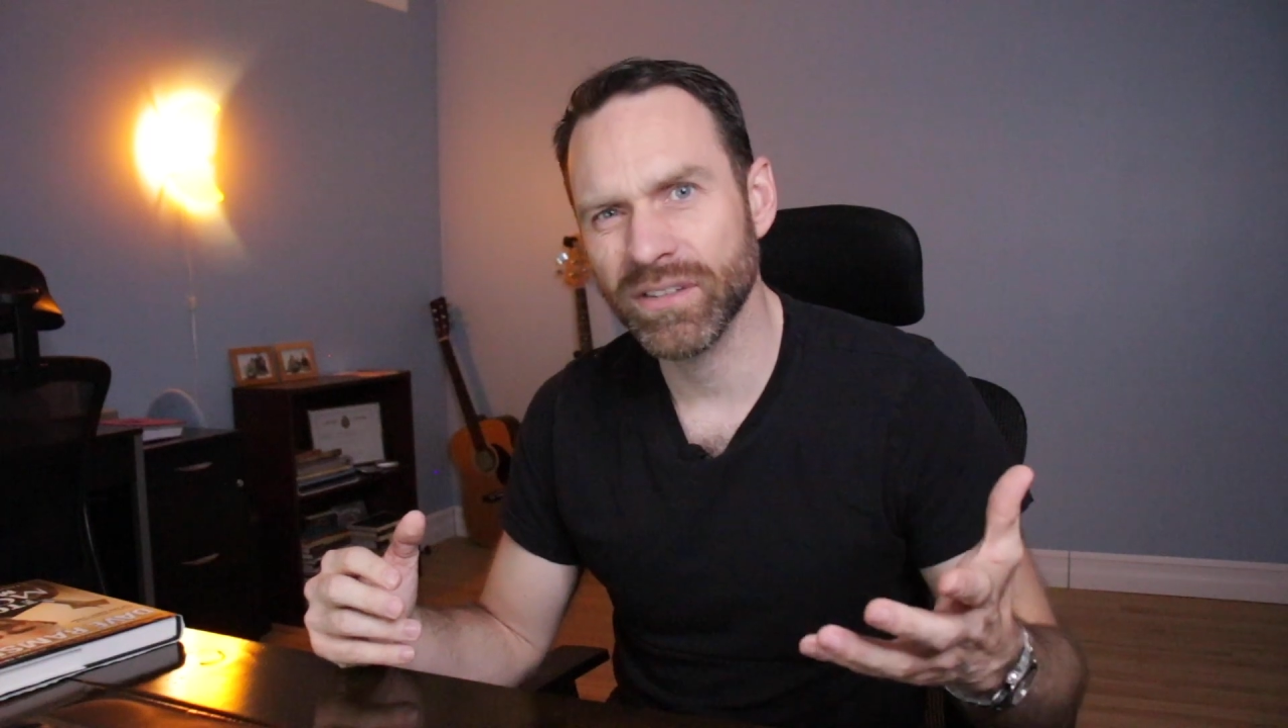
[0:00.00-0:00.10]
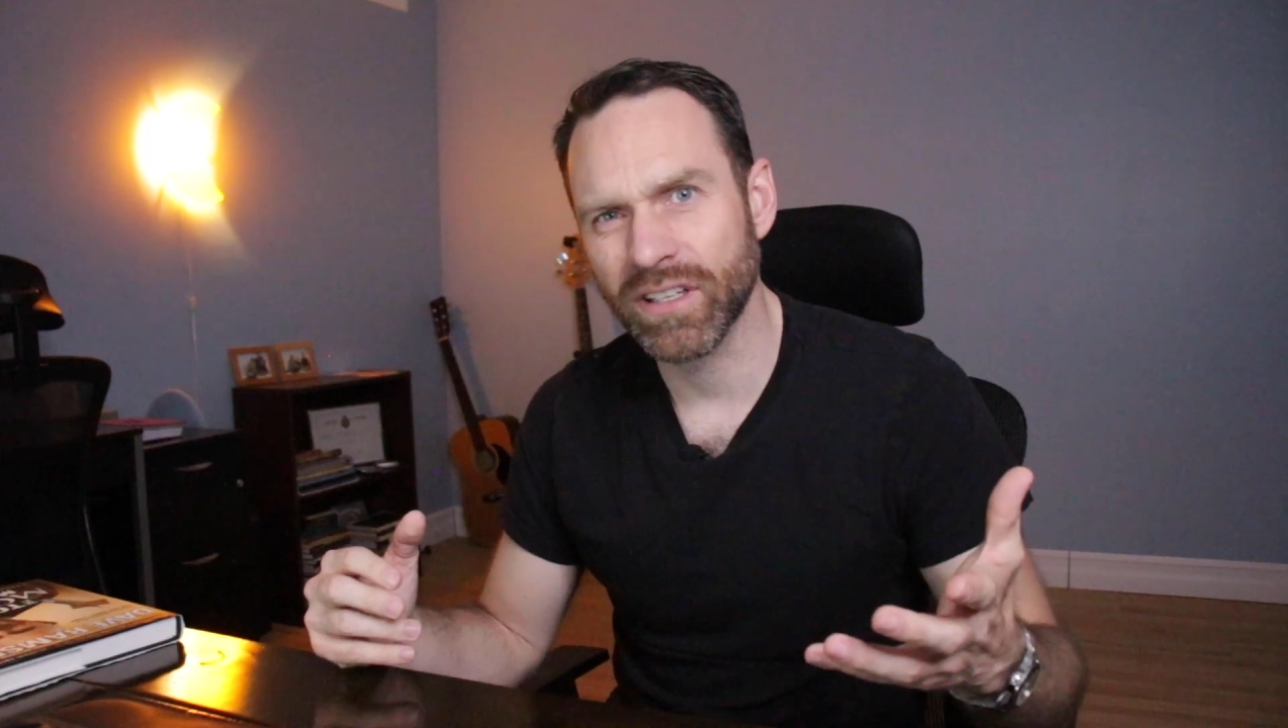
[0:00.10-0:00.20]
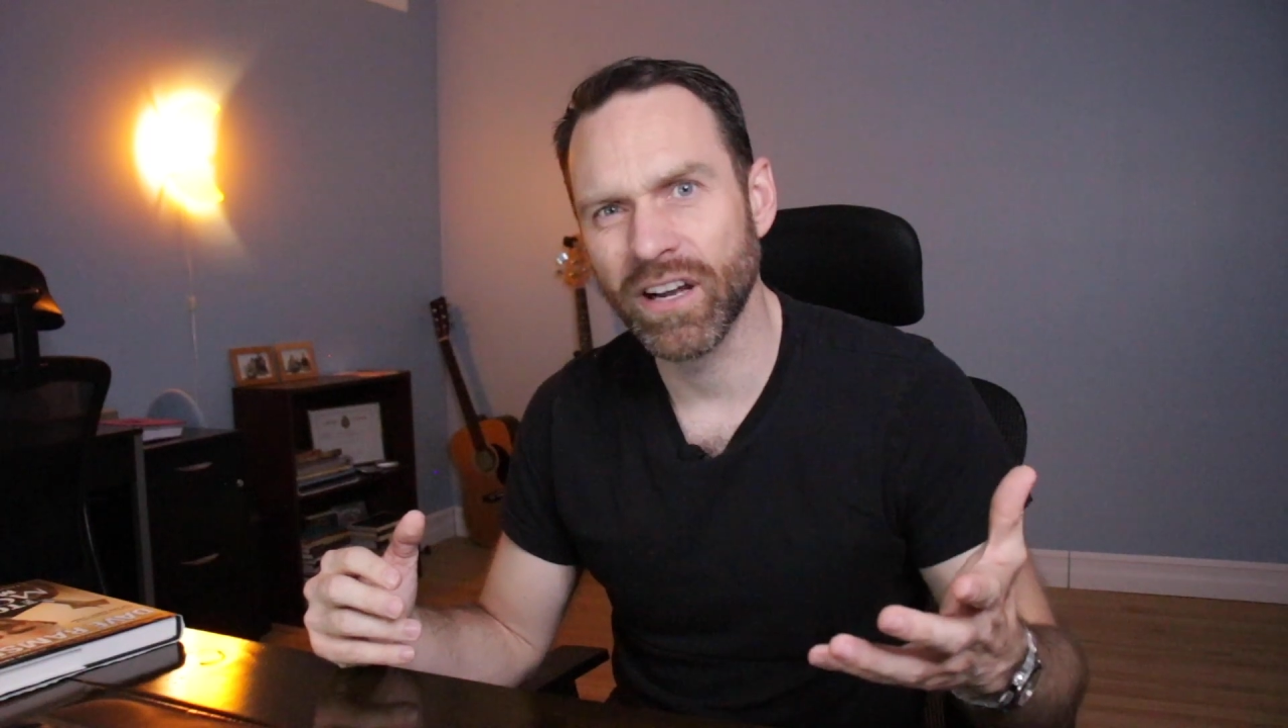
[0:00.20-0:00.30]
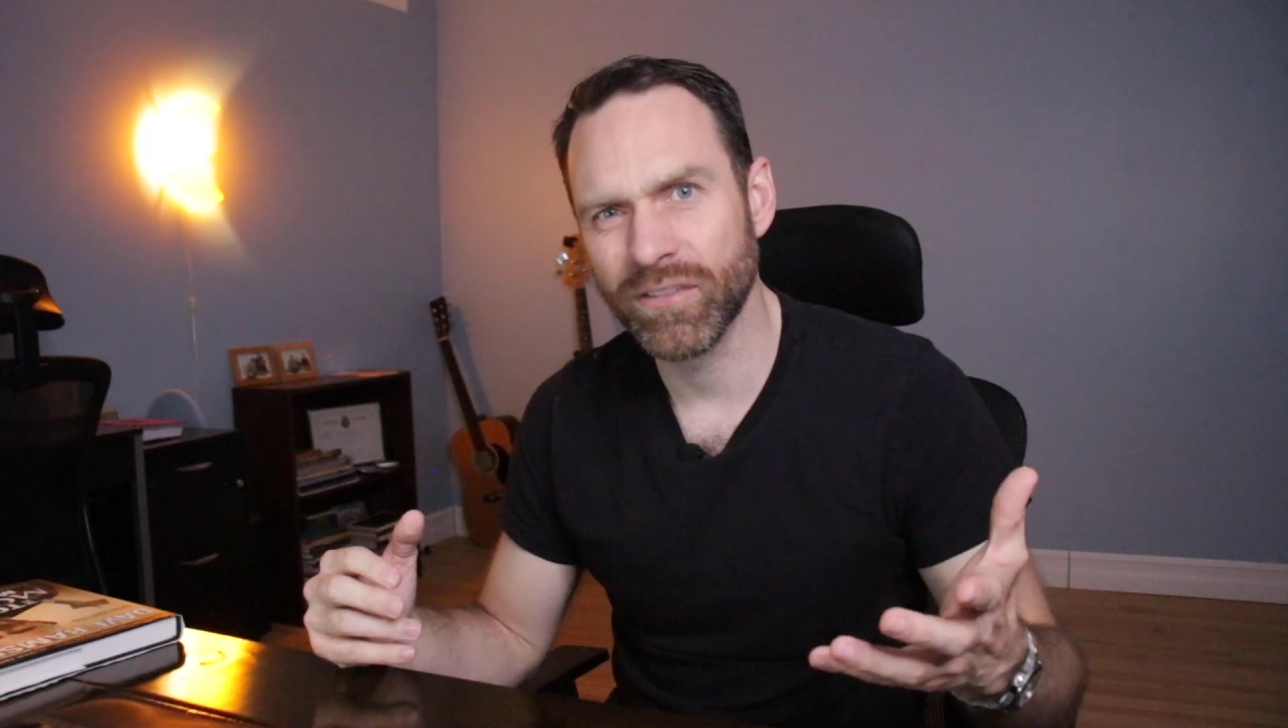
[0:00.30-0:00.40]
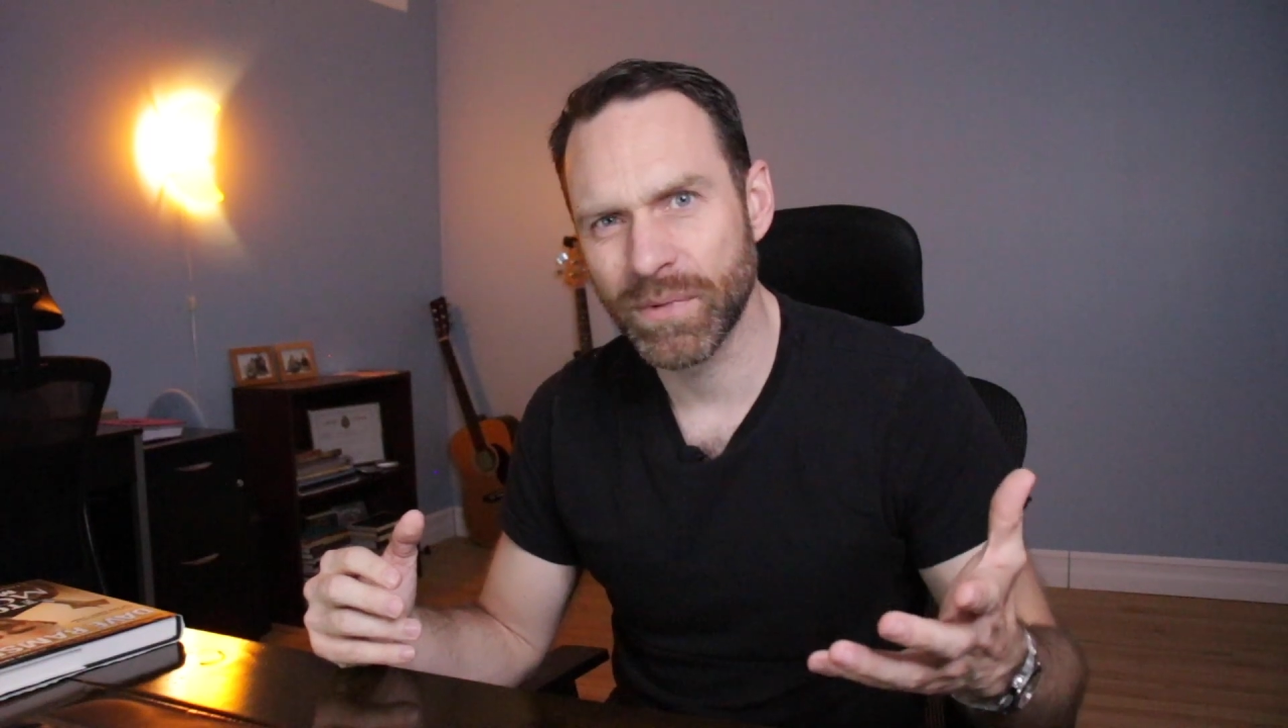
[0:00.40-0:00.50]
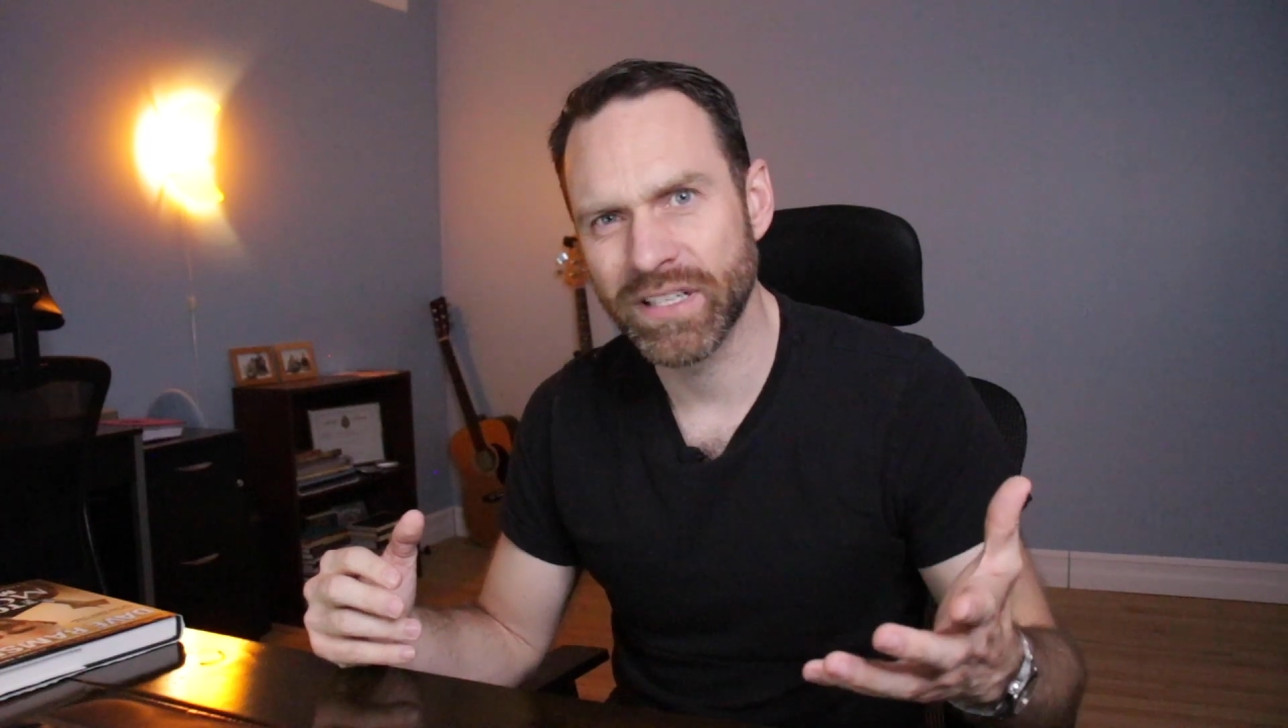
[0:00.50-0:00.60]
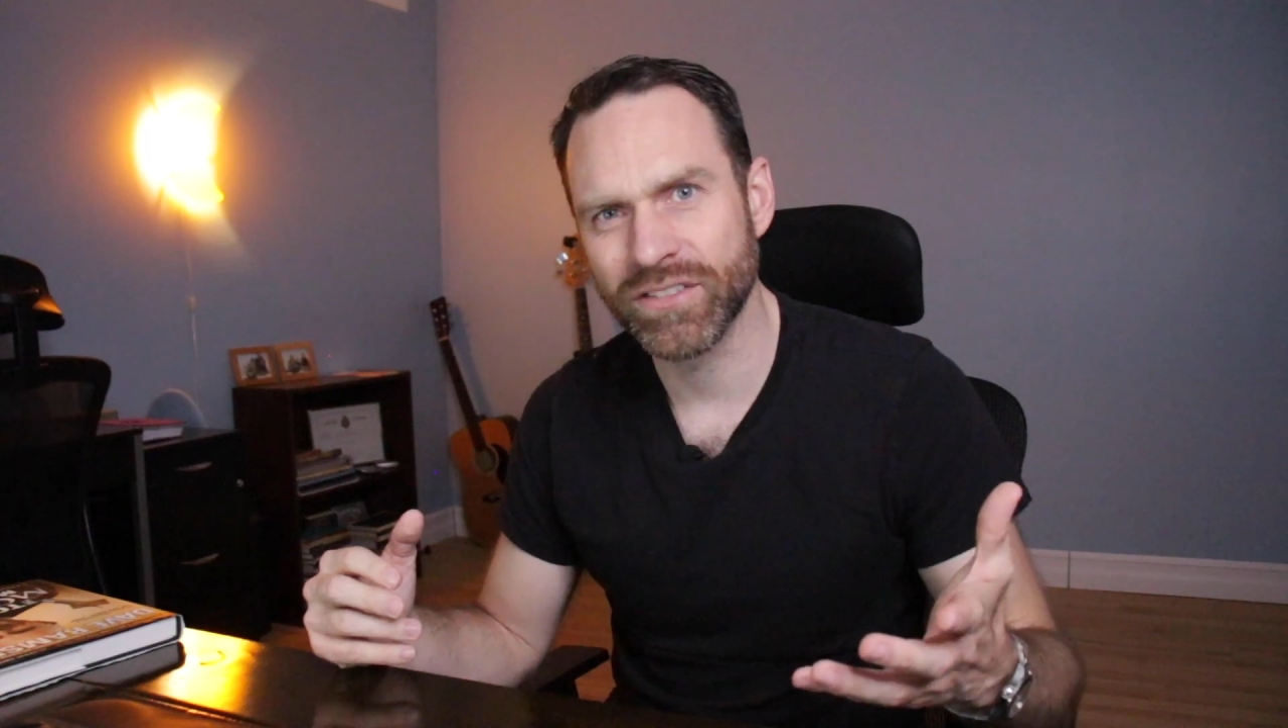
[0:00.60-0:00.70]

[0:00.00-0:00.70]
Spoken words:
the government